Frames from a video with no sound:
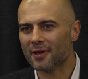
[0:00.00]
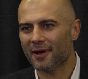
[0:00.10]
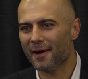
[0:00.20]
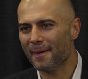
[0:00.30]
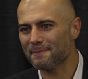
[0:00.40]

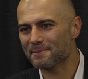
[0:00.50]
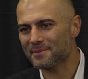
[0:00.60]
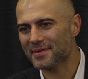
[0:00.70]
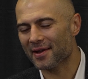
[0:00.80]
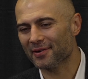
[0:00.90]
Um,
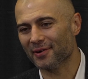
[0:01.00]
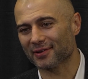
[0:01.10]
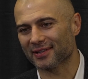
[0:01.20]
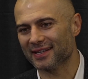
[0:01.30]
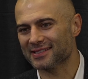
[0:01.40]
I don't know.
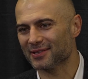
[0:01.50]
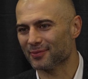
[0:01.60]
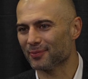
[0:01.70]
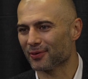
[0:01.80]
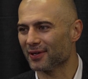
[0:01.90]
Tonight's going to
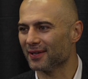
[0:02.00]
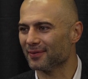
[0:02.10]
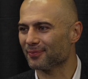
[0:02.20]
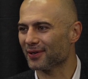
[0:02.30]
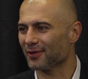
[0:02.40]
be pretty
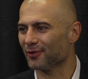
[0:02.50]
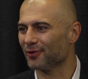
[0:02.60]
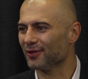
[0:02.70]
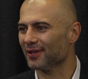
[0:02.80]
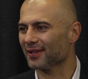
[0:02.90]
pretty
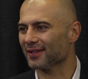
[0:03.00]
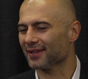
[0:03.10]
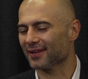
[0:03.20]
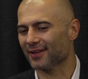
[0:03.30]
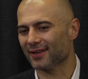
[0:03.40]
cool. I think,
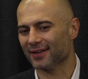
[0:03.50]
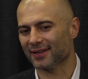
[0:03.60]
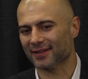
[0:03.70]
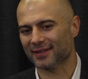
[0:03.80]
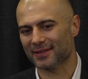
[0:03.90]

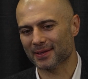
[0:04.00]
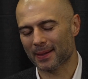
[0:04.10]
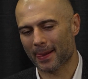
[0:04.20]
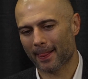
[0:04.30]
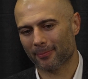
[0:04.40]
uh,
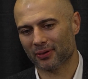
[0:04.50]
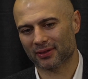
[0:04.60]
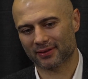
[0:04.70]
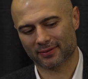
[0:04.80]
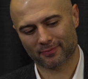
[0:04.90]
but
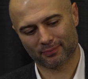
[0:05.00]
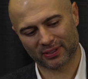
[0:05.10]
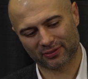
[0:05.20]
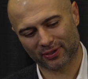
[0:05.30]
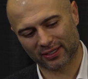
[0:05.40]

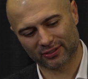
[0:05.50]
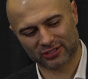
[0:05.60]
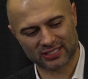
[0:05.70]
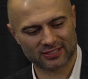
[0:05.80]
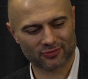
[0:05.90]
but the regular
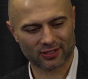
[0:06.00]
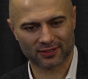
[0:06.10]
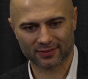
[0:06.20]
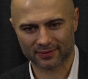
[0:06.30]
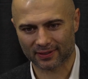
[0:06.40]
season
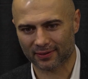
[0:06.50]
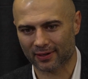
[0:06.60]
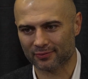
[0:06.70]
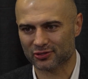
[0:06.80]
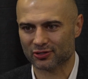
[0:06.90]
one, uh,
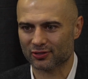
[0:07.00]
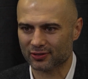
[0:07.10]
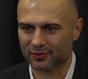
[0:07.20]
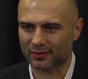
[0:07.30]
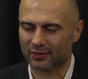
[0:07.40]
I'm
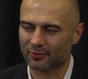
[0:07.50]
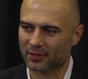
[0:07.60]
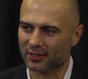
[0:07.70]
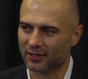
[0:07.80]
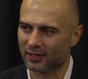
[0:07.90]
sure it'll
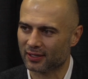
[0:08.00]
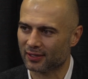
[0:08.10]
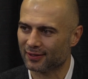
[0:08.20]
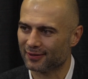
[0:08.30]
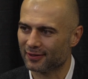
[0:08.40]
be
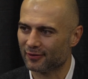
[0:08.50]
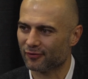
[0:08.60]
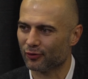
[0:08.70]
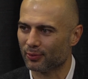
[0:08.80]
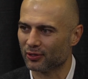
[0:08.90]
uh,
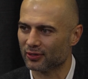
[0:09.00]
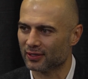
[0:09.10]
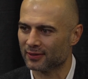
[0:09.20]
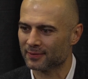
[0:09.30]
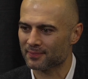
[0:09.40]
full
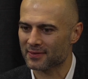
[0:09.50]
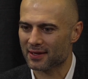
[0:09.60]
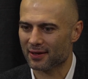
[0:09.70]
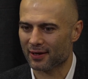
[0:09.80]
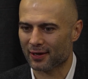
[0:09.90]
building.
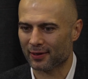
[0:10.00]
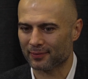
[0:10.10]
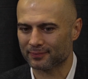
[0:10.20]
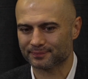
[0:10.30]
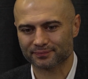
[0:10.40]

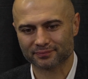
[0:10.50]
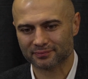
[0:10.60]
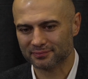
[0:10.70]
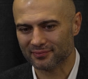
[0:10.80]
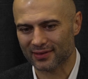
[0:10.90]
Um,
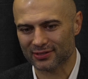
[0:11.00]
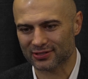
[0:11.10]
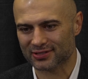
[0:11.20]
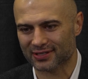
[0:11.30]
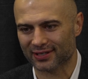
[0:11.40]

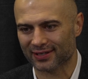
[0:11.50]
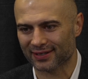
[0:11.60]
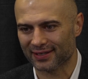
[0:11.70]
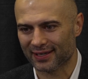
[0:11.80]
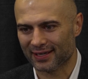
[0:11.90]
just uh,
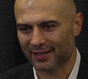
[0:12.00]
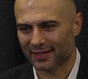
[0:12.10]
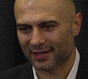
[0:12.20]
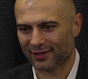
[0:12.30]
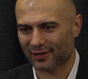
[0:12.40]

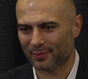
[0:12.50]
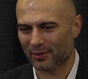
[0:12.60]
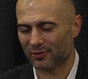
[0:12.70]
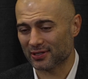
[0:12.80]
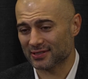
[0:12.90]
a lot of
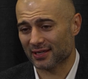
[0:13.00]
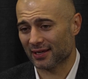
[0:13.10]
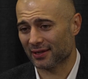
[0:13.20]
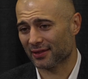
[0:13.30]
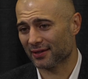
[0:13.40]
memories.
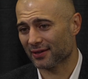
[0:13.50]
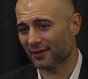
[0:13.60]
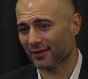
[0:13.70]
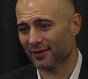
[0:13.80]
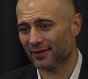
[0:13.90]
I, I think
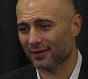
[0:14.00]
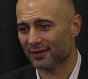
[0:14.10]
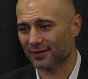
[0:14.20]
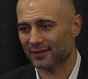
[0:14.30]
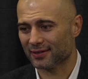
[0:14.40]
uh,